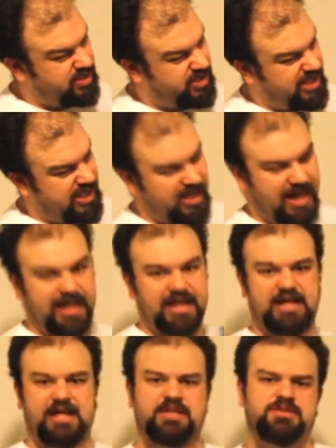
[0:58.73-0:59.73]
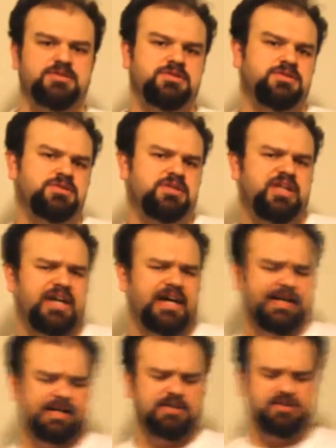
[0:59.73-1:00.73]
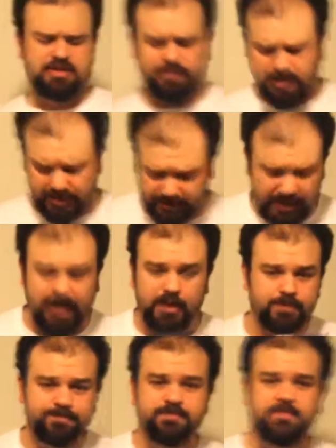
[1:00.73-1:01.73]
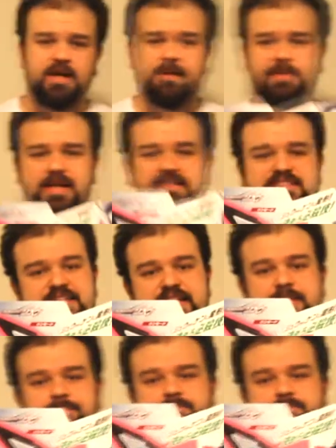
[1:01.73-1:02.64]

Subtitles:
Girade, something like that, I don't know. But that's it there.